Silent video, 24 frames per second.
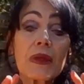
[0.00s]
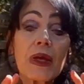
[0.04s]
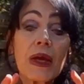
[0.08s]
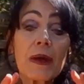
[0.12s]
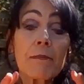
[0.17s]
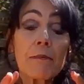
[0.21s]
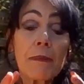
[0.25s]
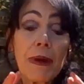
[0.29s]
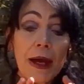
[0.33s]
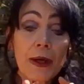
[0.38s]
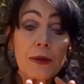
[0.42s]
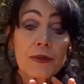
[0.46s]

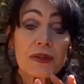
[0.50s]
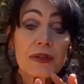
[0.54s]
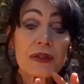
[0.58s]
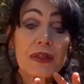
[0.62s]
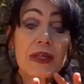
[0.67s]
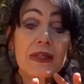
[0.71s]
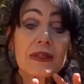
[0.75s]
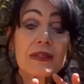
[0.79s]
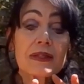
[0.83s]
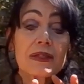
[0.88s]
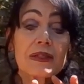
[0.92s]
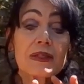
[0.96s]
about
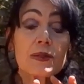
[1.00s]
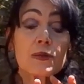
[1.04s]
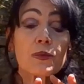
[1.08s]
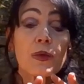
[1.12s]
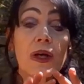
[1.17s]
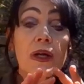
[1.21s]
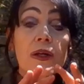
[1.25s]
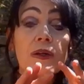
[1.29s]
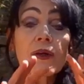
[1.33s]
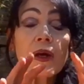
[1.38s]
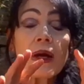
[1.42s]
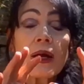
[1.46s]
this as
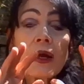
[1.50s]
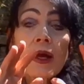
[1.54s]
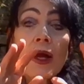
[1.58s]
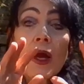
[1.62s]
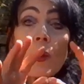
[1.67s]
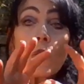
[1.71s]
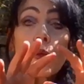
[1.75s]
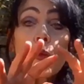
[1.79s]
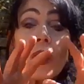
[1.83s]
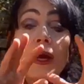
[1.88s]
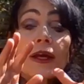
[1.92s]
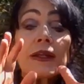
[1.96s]
well
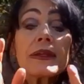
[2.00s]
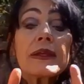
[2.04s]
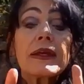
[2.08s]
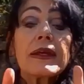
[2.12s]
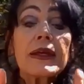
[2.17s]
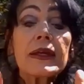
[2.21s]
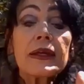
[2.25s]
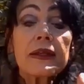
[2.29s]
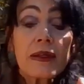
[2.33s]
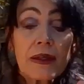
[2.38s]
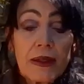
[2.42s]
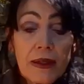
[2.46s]
when
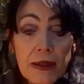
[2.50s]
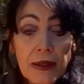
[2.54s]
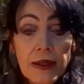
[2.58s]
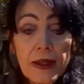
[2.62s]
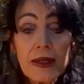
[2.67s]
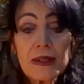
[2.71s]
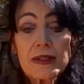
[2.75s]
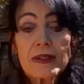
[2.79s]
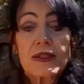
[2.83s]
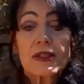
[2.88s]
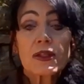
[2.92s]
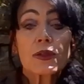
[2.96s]
in a
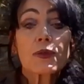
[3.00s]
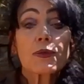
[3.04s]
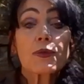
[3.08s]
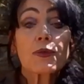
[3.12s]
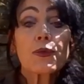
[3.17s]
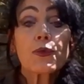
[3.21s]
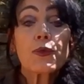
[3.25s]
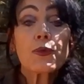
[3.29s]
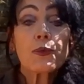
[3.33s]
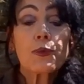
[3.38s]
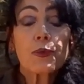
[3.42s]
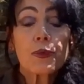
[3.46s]
cluster
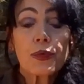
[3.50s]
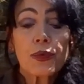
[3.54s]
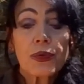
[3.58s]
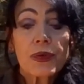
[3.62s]
group,